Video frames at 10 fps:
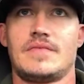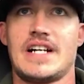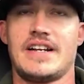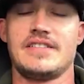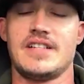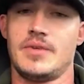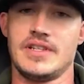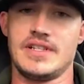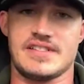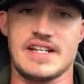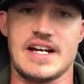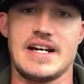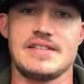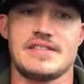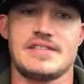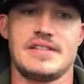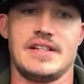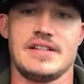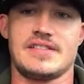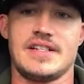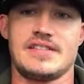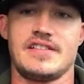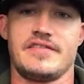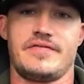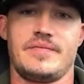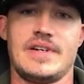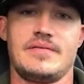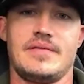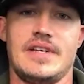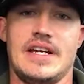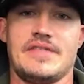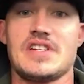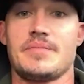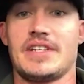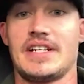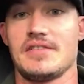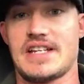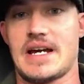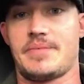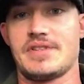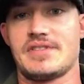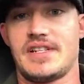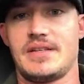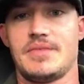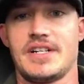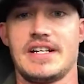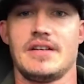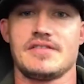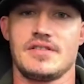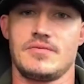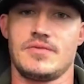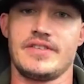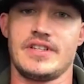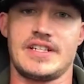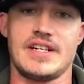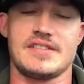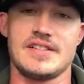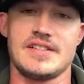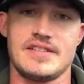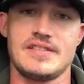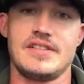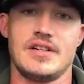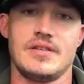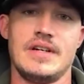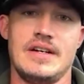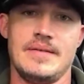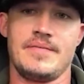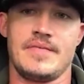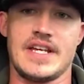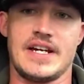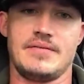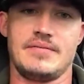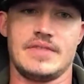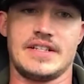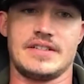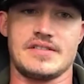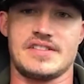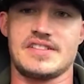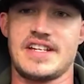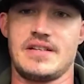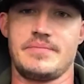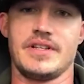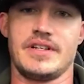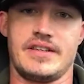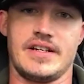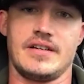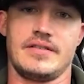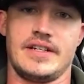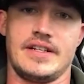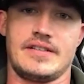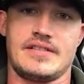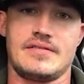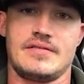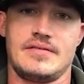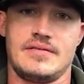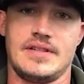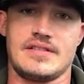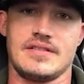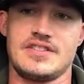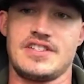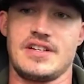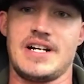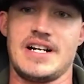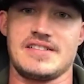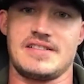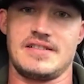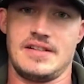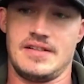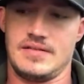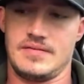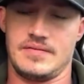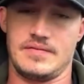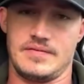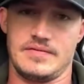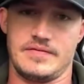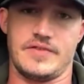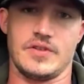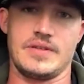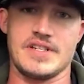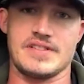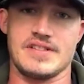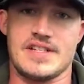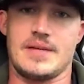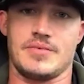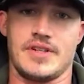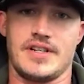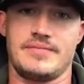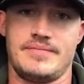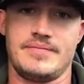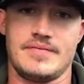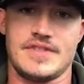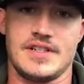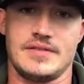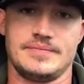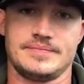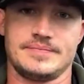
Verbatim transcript: kind of double in size in a sense of if something else happens to anybody else or whatever the case is, you know, that that there's sustainability there and it's and it's legitimized, fully business operated. So